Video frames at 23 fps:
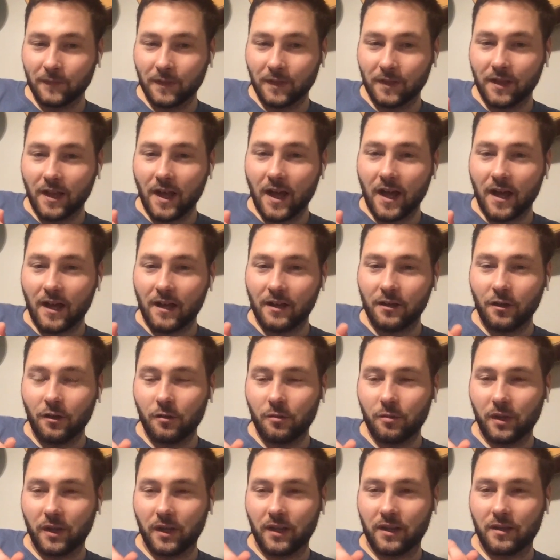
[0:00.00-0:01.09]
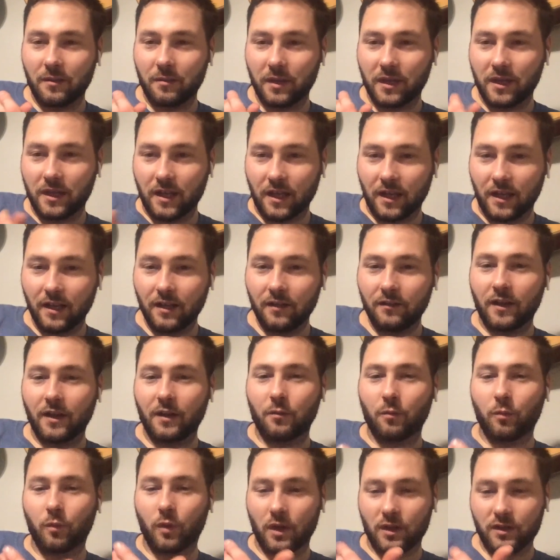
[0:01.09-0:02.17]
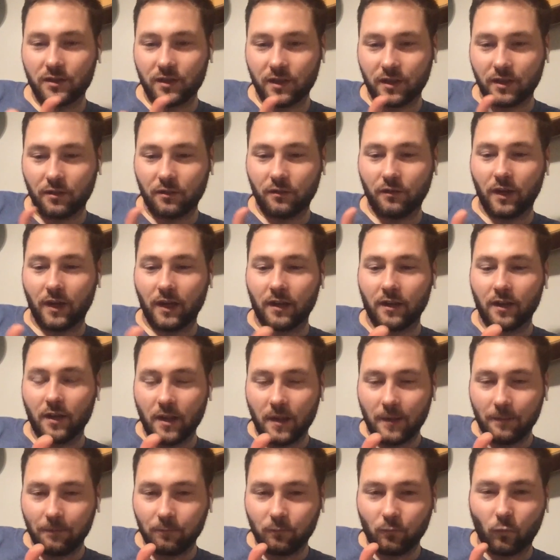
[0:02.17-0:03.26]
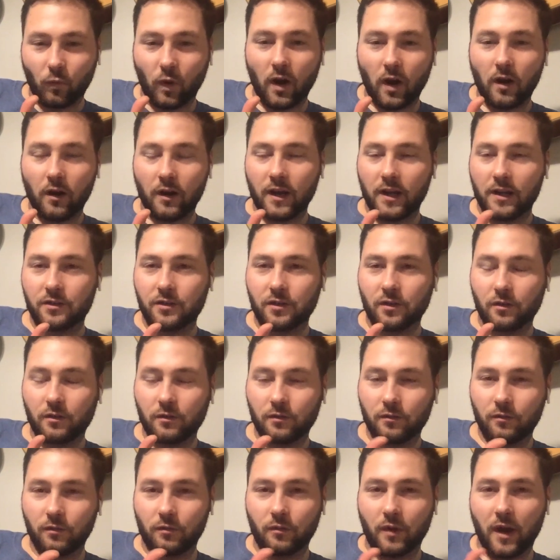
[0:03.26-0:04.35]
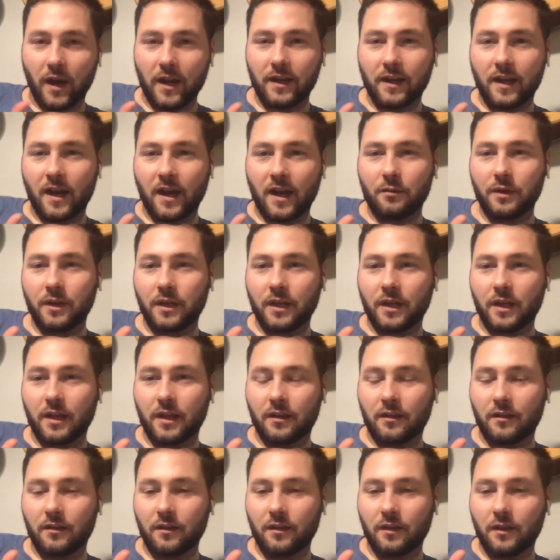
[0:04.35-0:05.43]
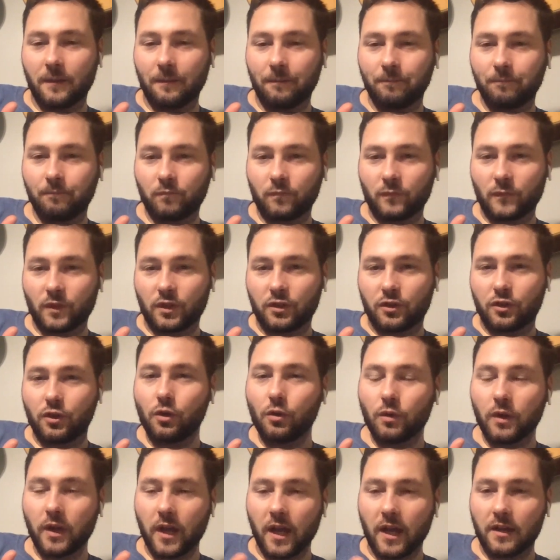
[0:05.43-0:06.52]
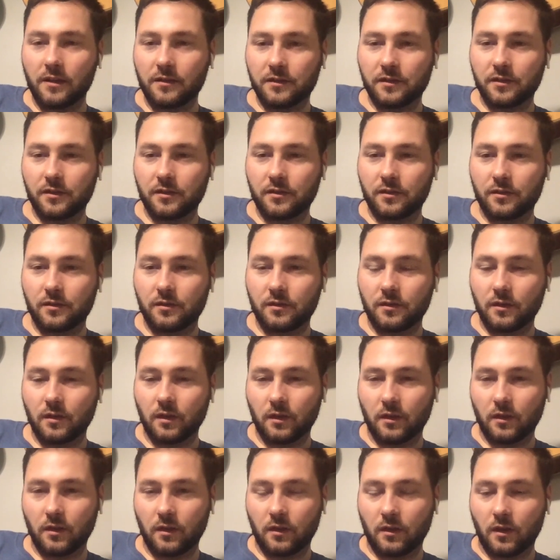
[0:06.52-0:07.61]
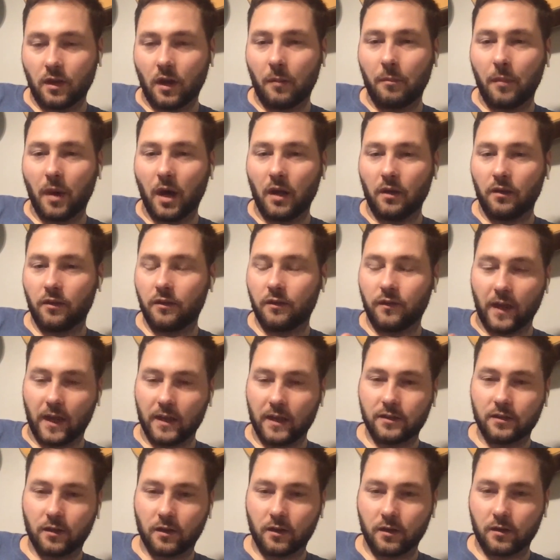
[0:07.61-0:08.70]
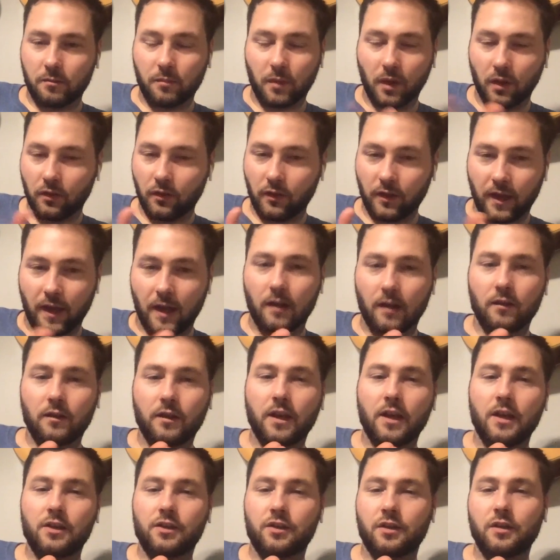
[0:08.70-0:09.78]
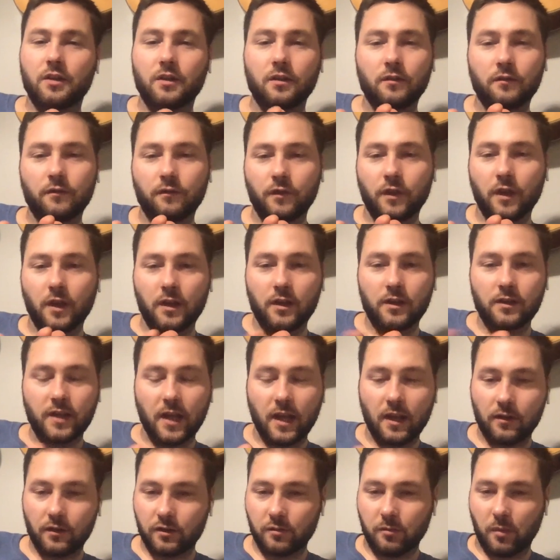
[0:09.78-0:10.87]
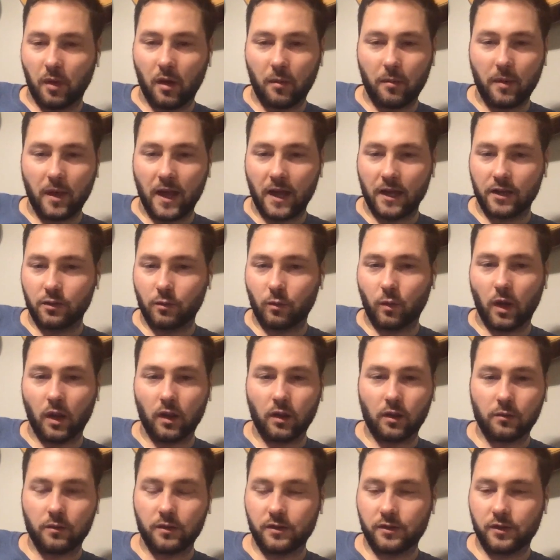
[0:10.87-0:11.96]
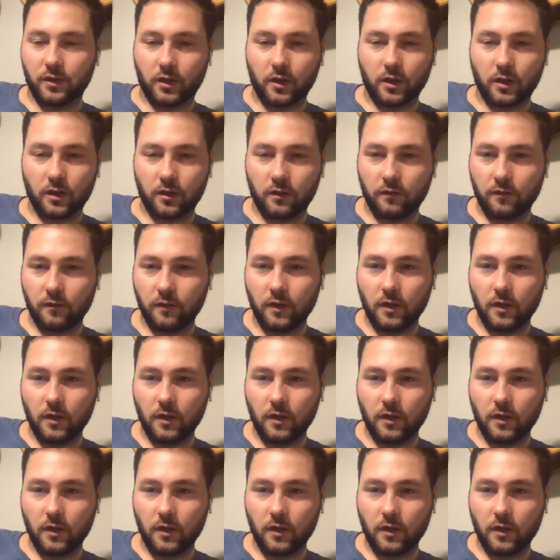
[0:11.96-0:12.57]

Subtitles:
Yeah, I know, but in the beginning, like, once it, like, okay, so right now we get 2 cases a month. That's our monthly allocation of Taylor Small Batch, Weller Reserve,